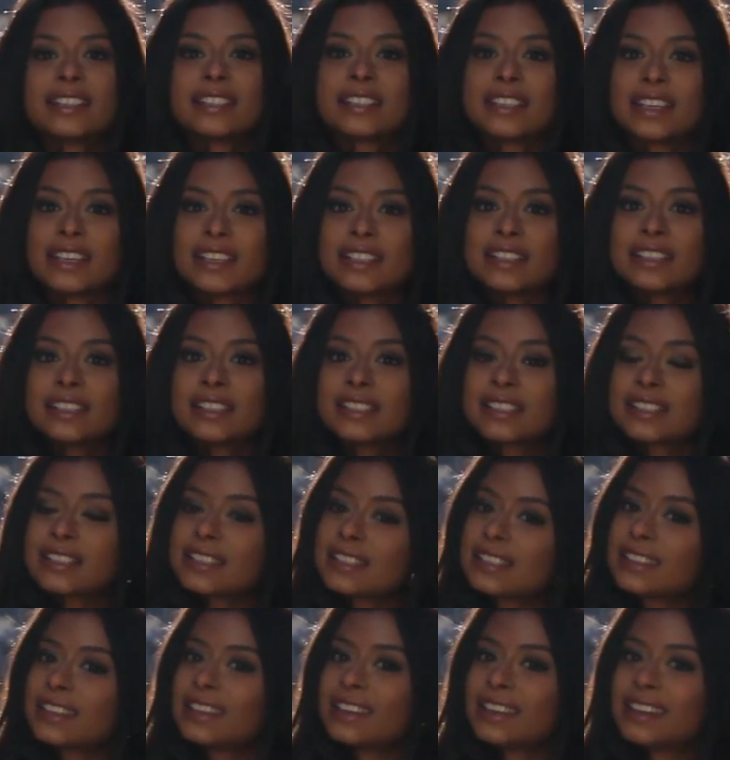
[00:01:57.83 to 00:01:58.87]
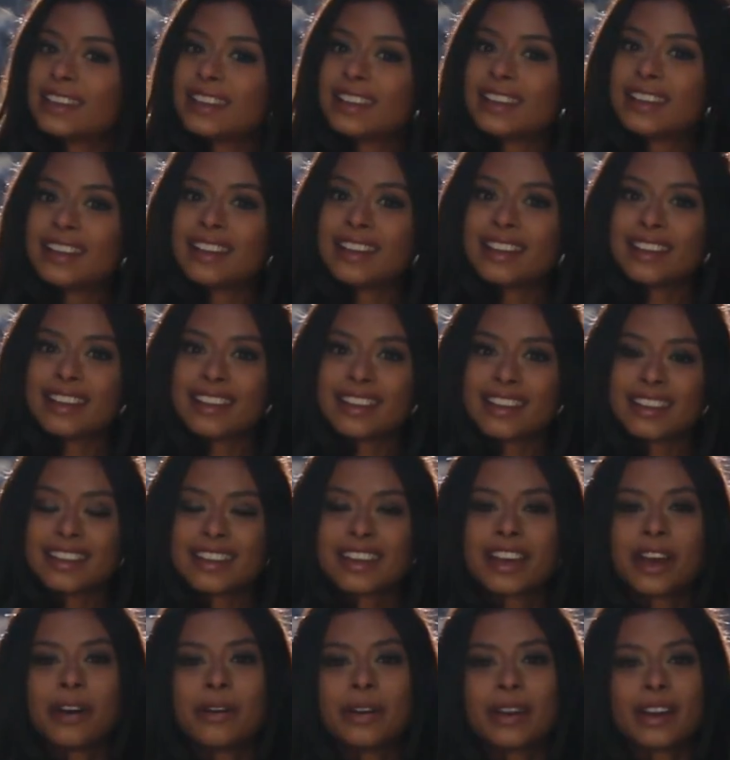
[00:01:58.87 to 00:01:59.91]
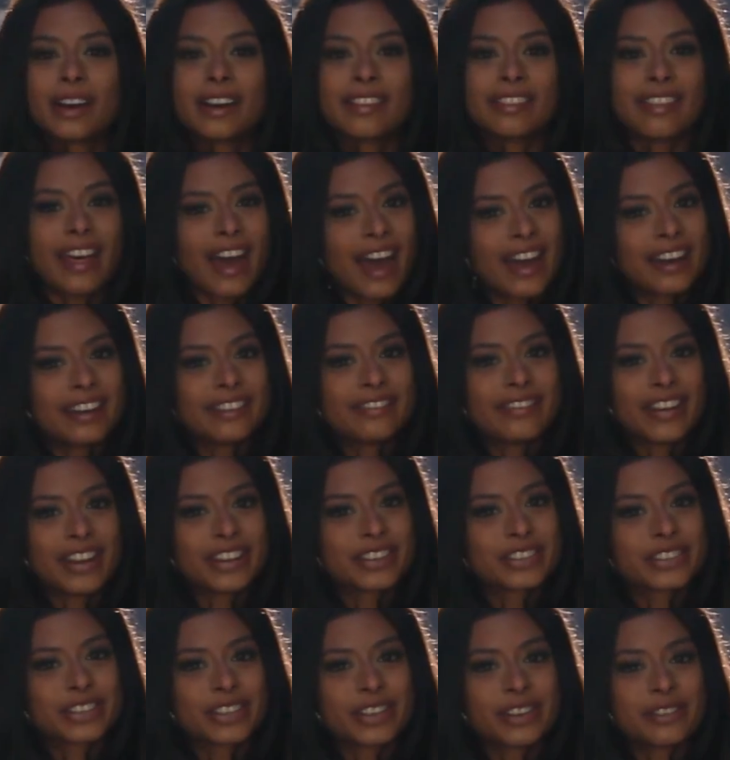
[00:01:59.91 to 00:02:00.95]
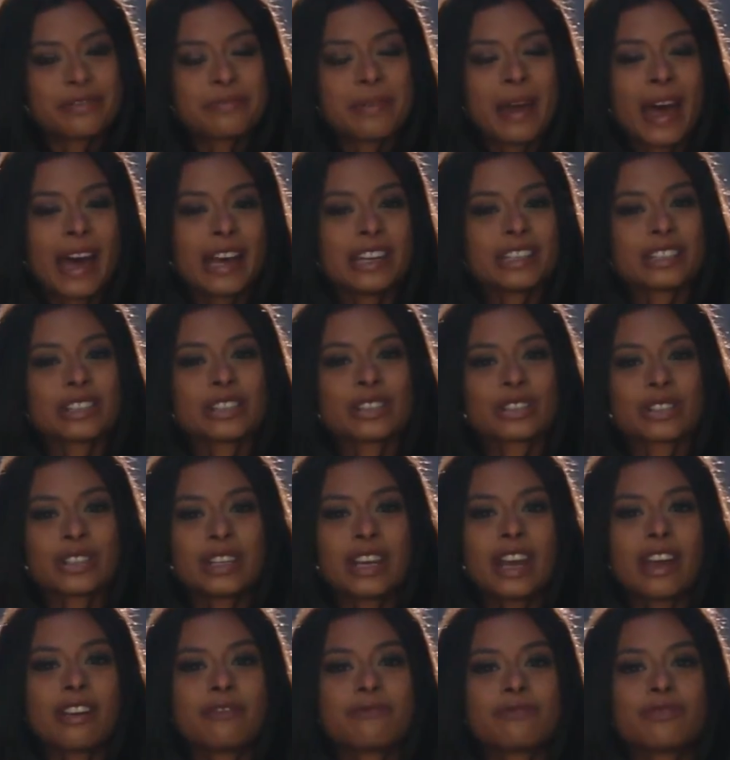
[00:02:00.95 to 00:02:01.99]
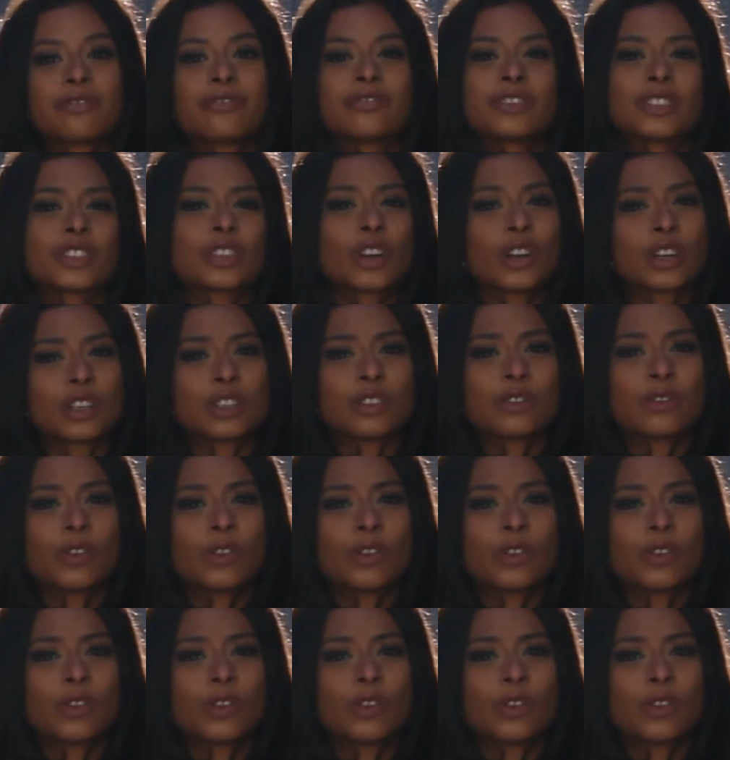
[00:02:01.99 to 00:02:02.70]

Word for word: since going on that adventure, pageantry, I've started to